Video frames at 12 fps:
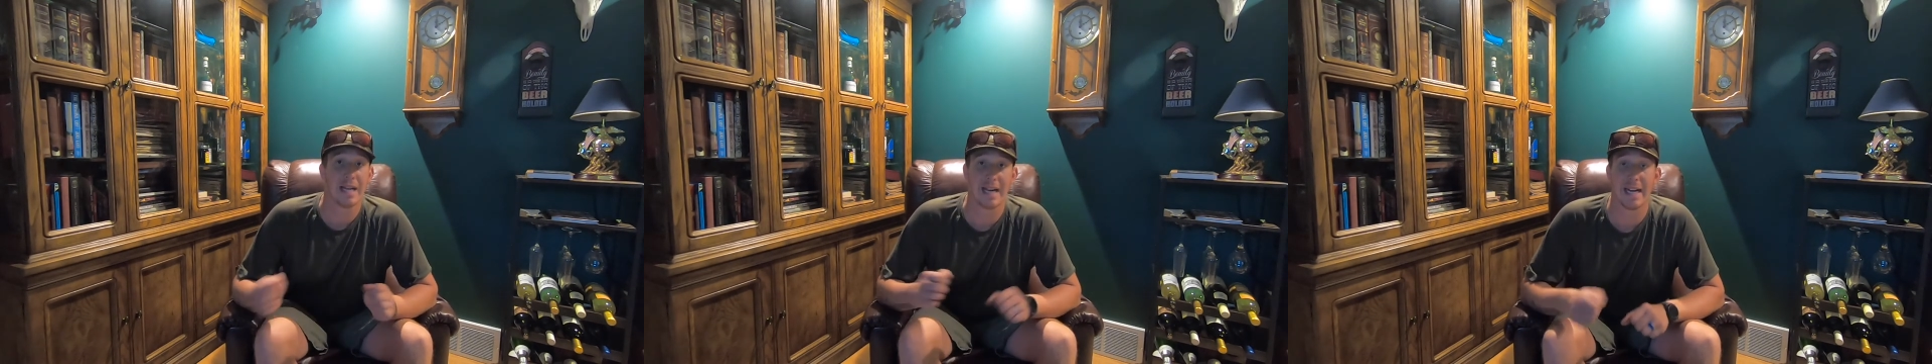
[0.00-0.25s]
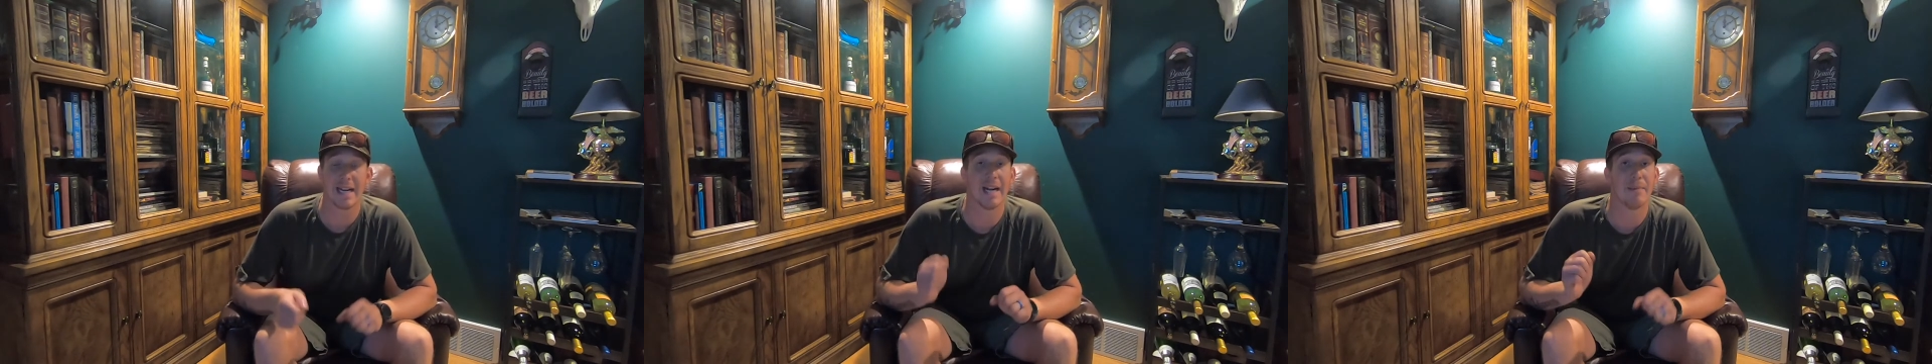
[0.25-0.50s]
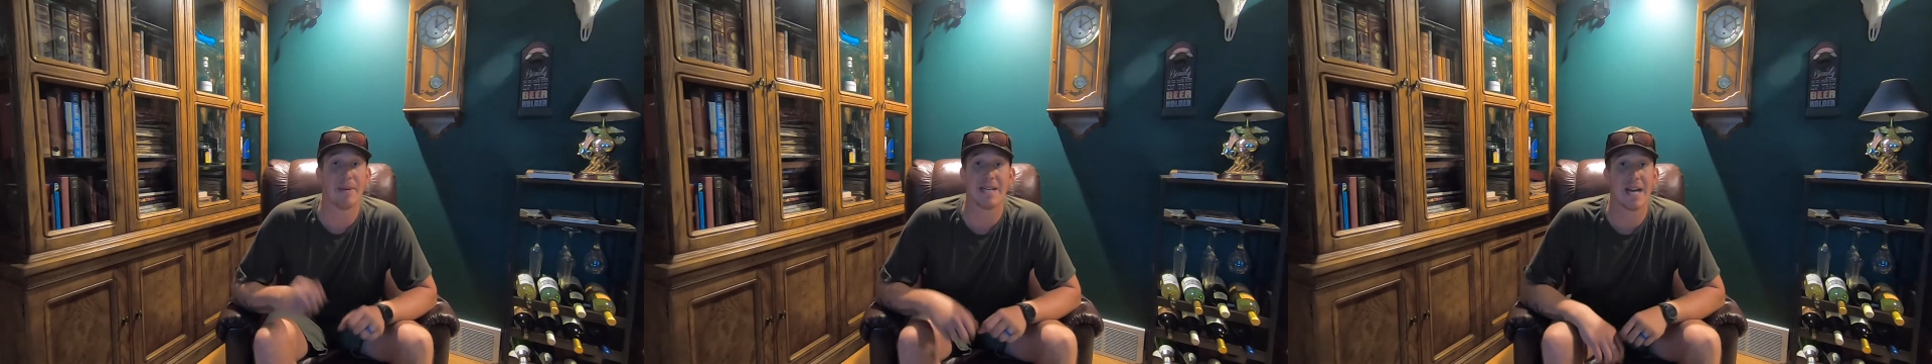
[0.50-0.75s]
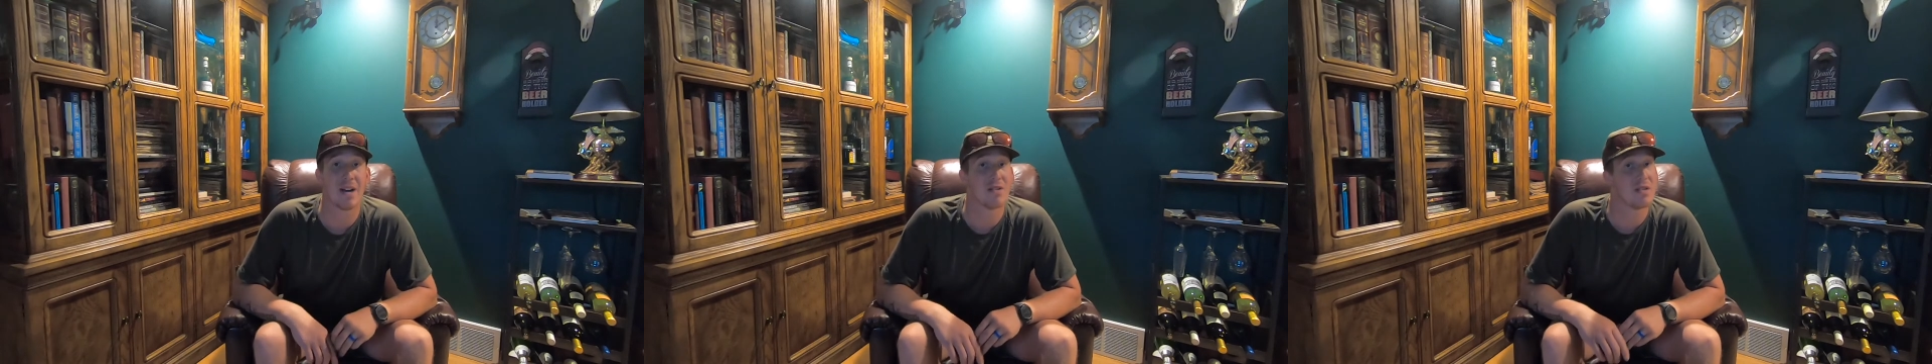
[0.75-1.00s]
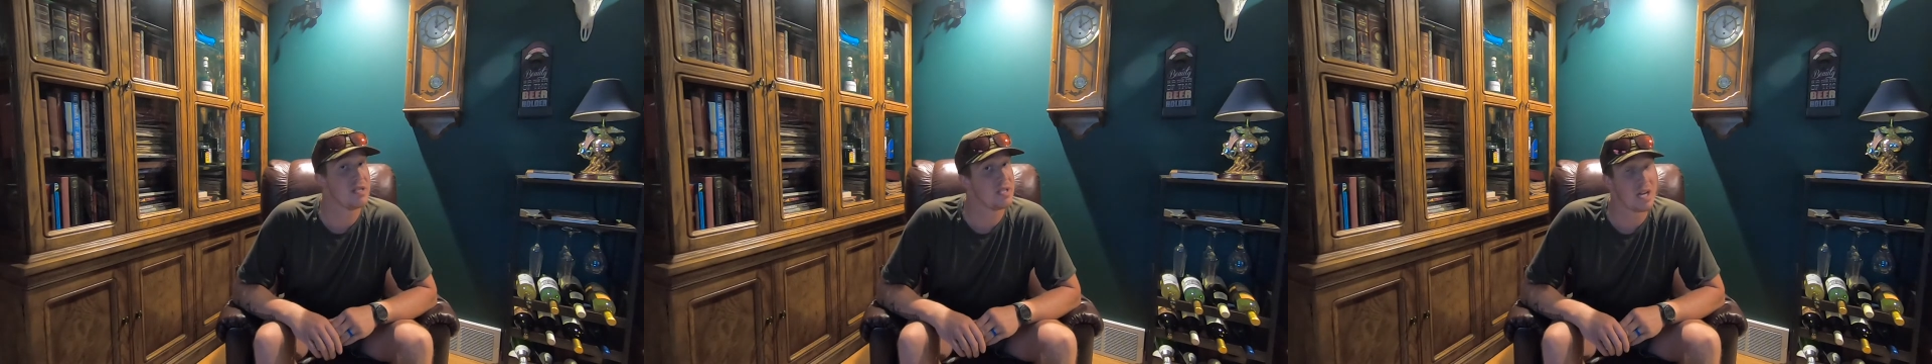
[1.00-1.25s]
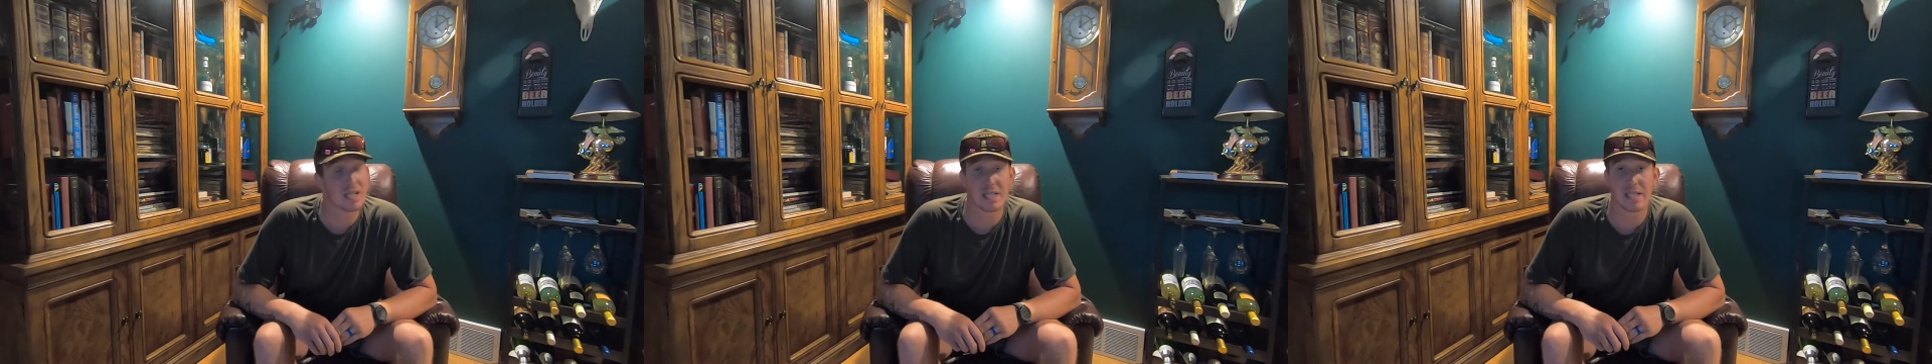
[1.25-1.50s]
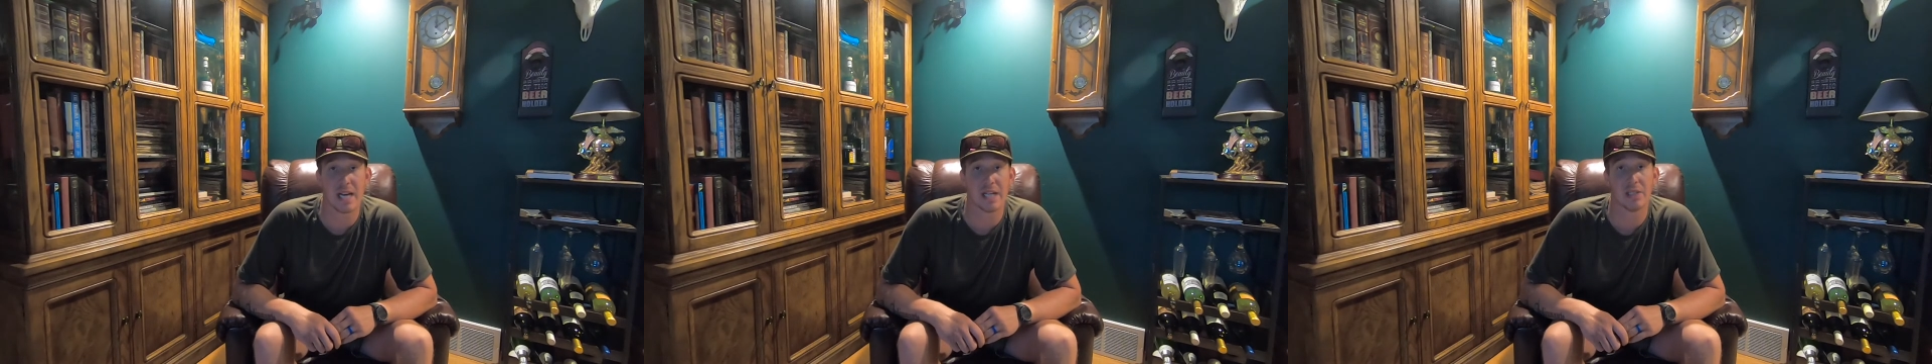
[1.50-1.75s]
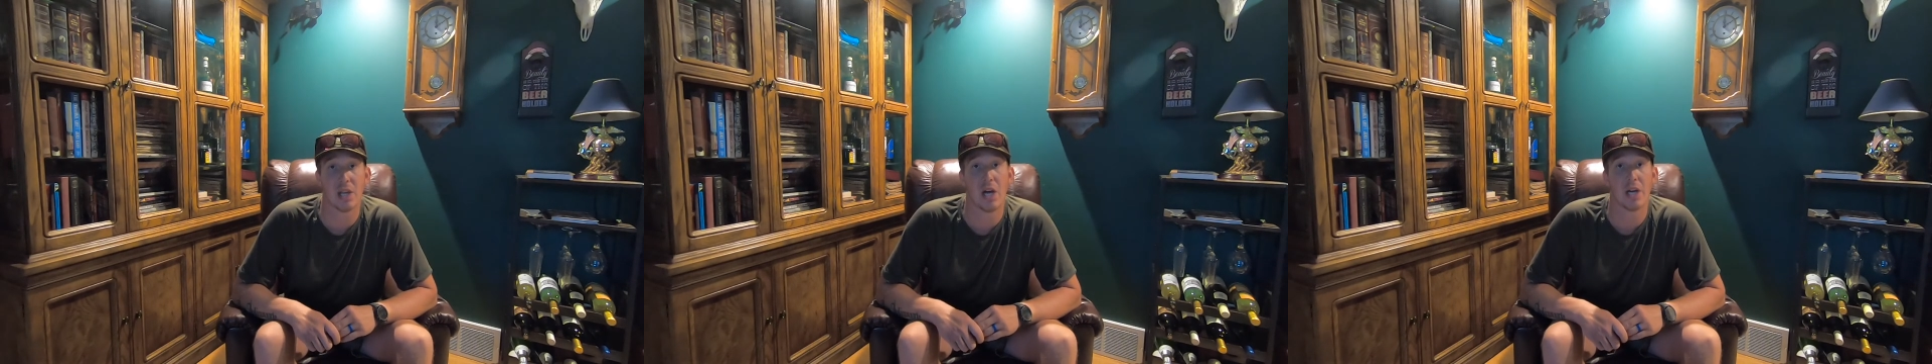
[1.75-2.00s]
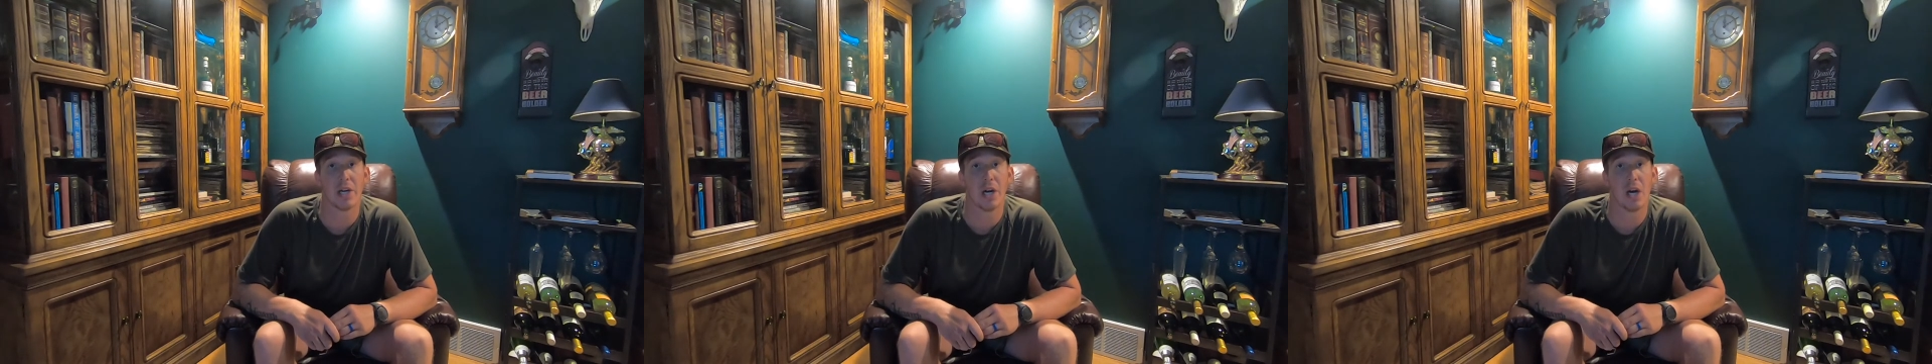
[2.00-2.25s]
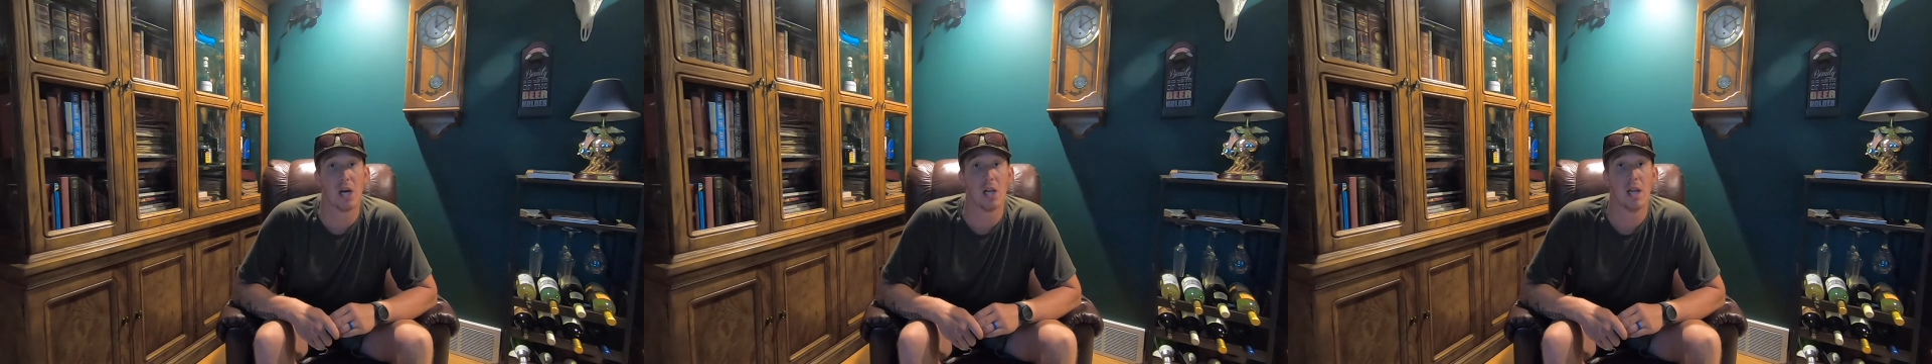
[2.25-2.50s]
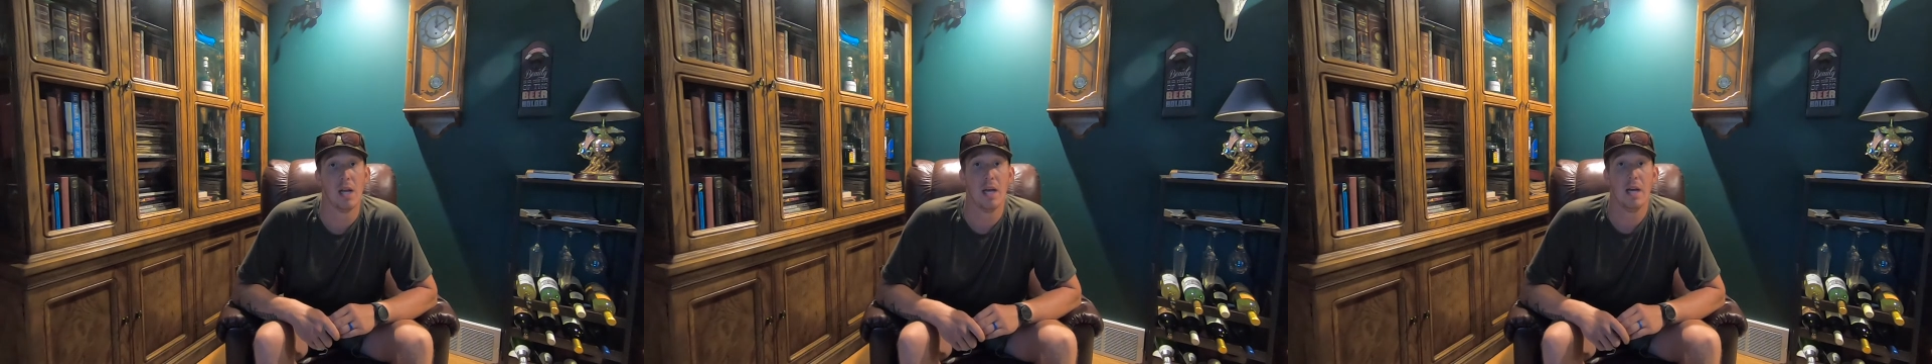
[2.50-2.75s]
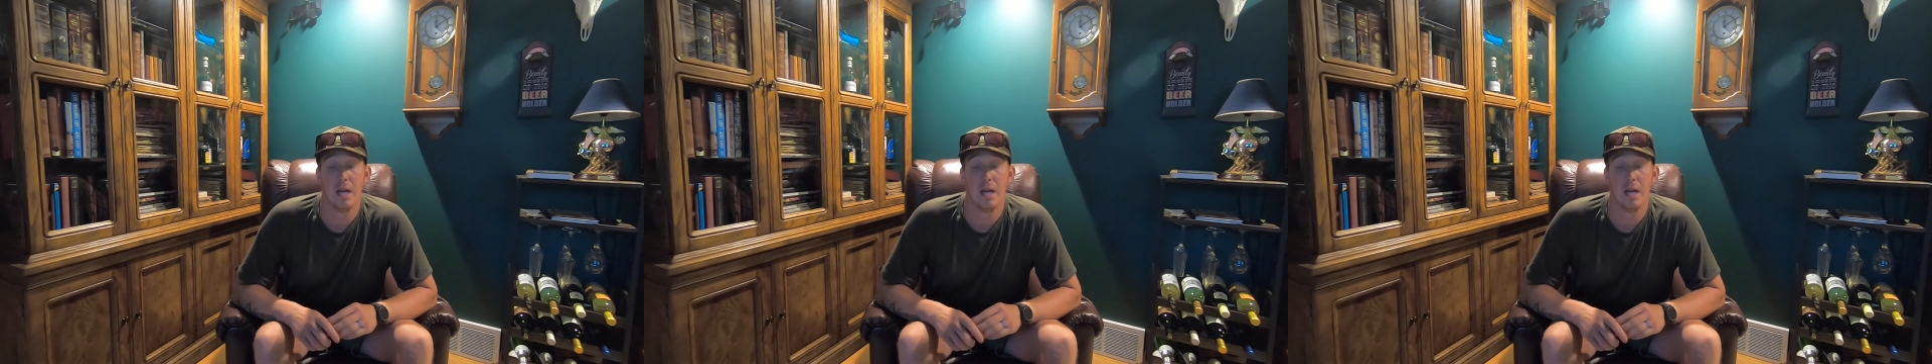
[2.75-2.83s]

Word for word: Getting it up and down doesn't take long at all.